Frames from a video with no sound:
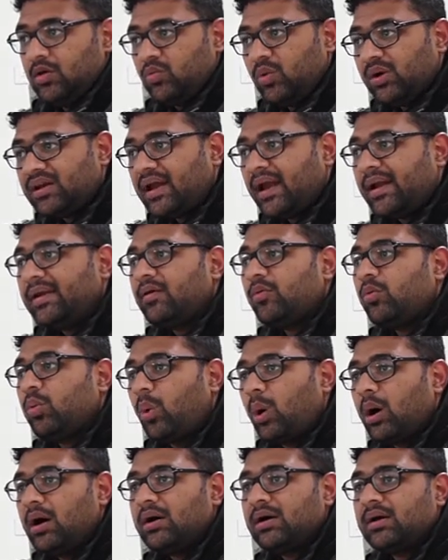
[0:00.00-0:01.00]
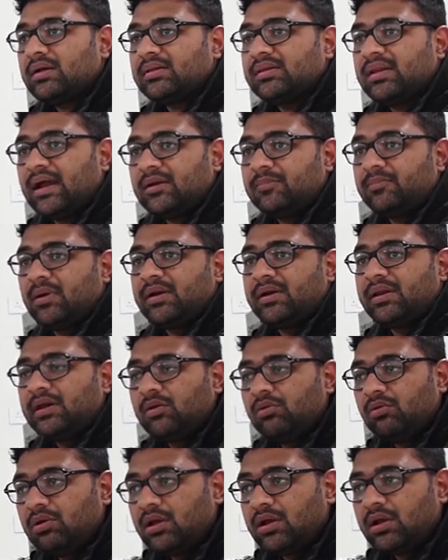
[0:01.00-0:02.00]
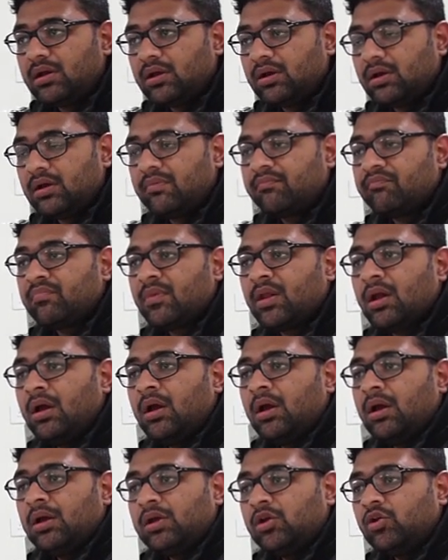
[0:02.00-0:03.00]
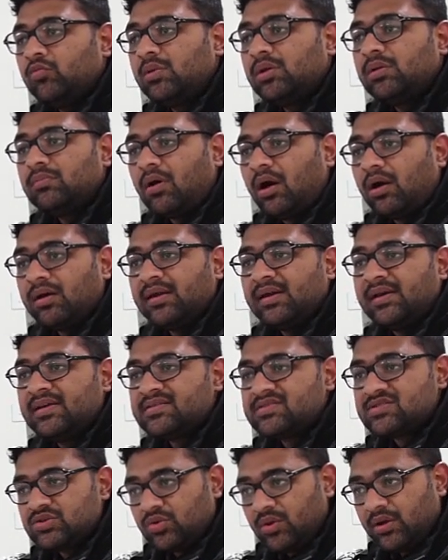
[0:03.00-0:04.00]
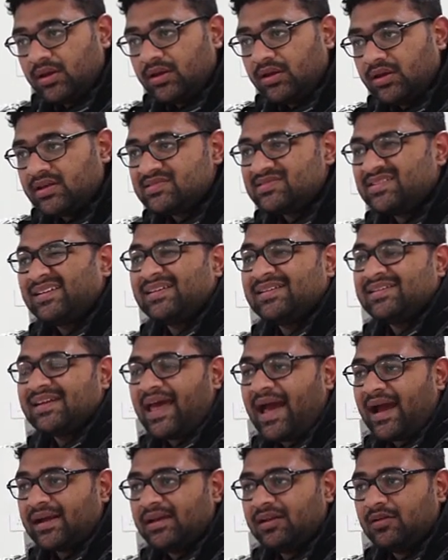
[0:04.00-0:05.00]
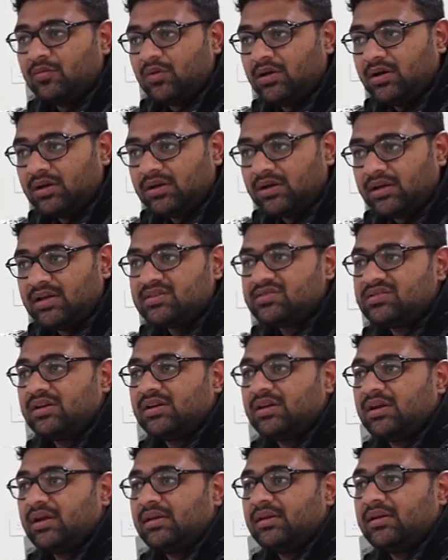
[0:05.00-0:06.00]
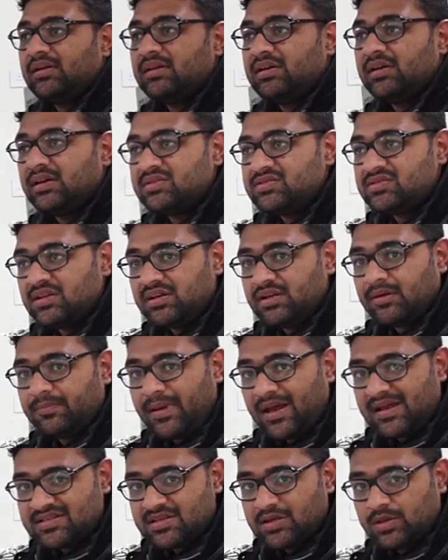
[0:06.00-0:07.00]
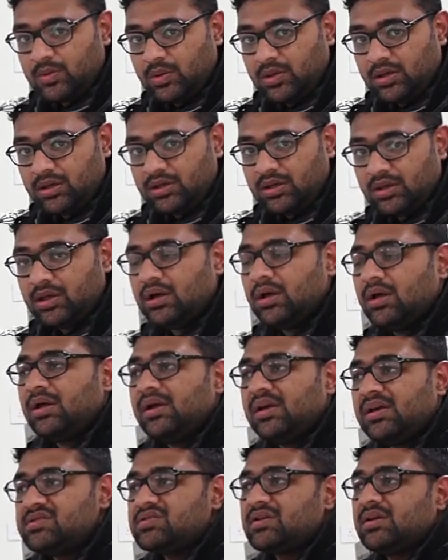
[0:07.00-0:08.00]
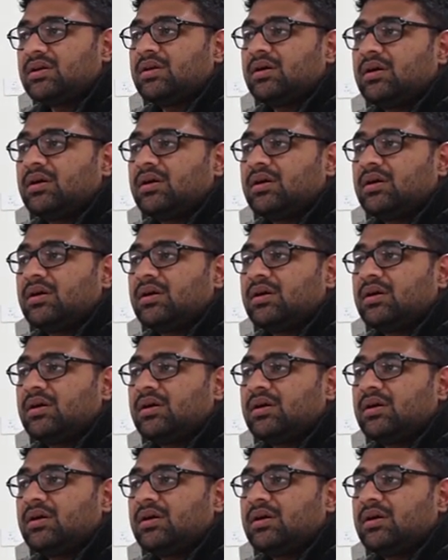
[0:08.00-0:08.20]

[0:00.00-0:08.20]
What kind of work that particular human body is doing. Is it an active work? Is it a passive work? Is